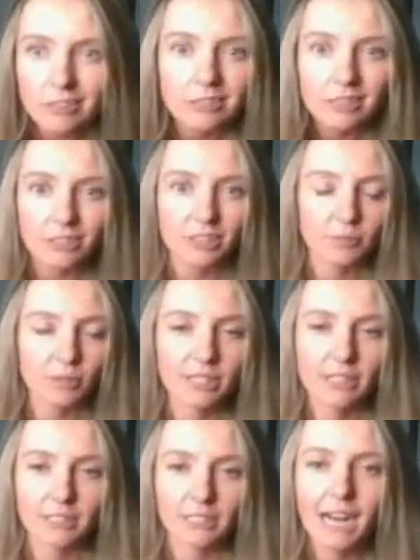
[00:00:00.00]
She's not just
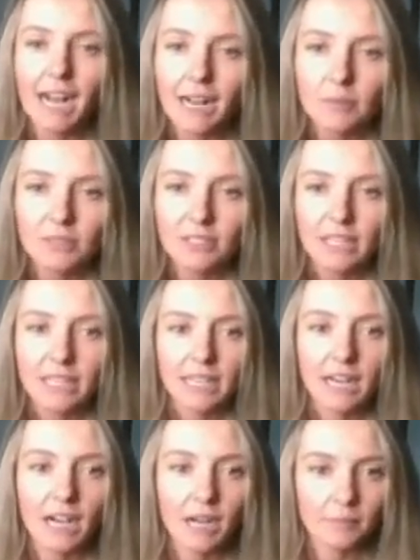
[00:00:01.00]
working on her abs.
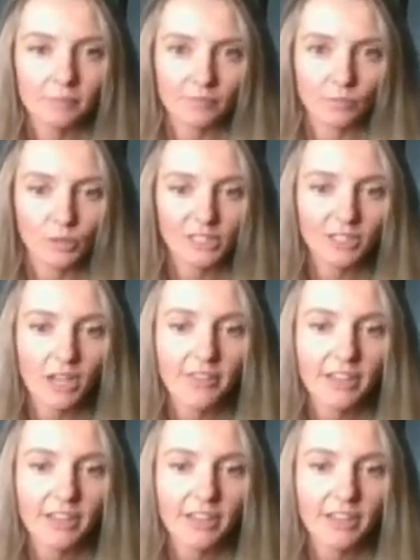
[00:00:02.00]
We saw